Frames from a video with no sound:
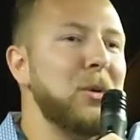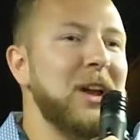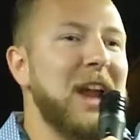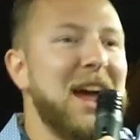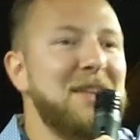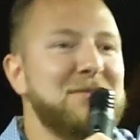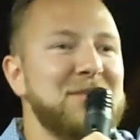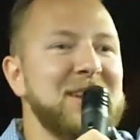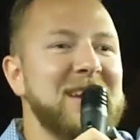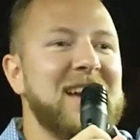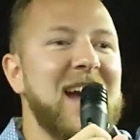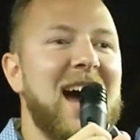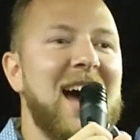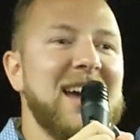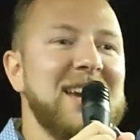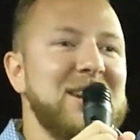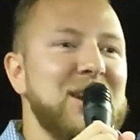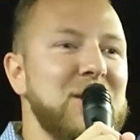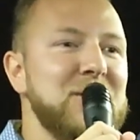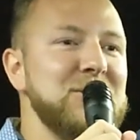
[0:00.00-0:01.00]
But every
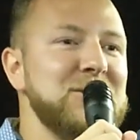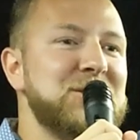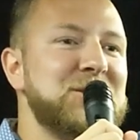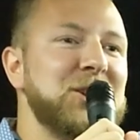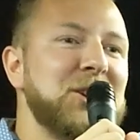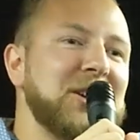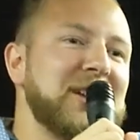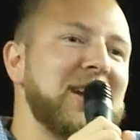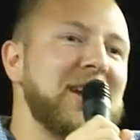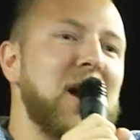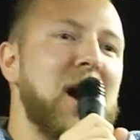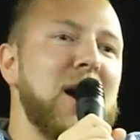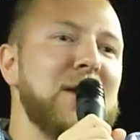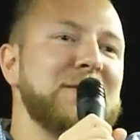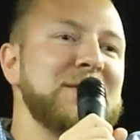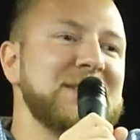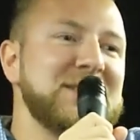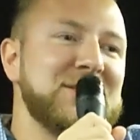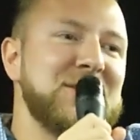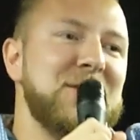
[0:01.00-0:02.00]
guy knows jerking
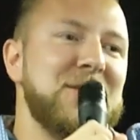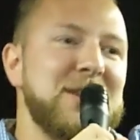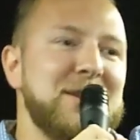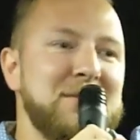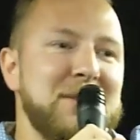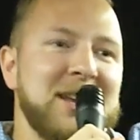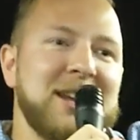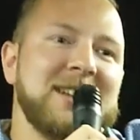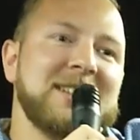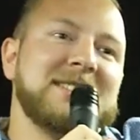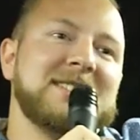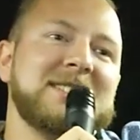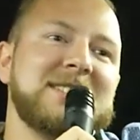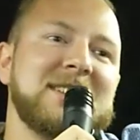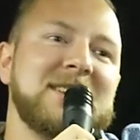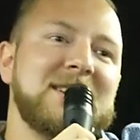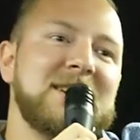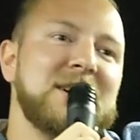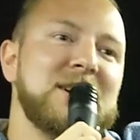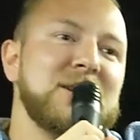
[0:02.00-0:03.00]
off is 30
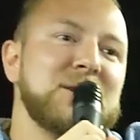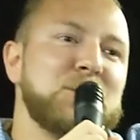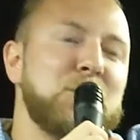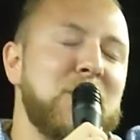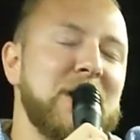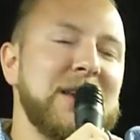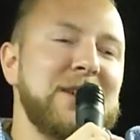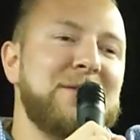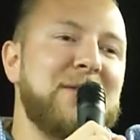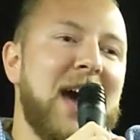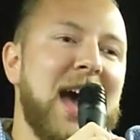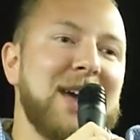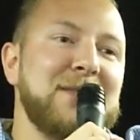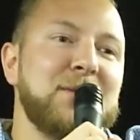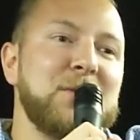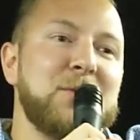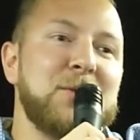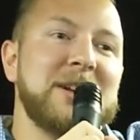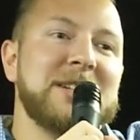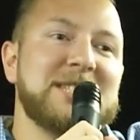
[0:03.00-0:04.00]
minutes,
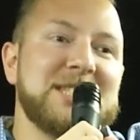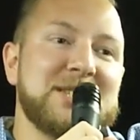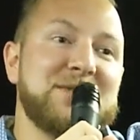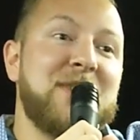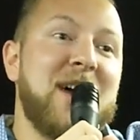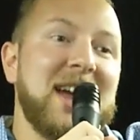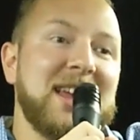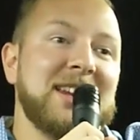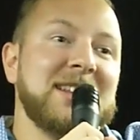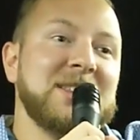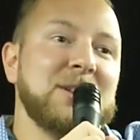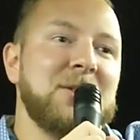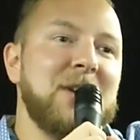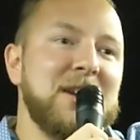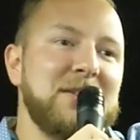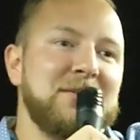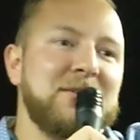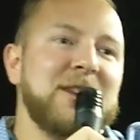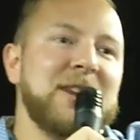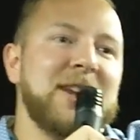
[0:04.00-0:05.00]
25 of which is finding the
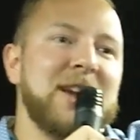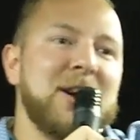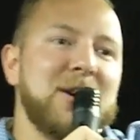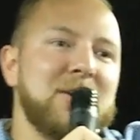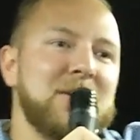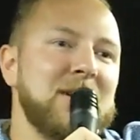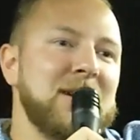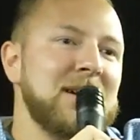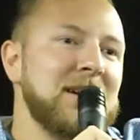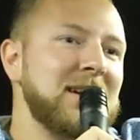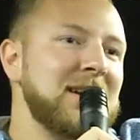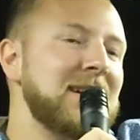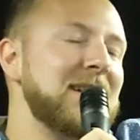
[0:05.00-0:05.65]
right video.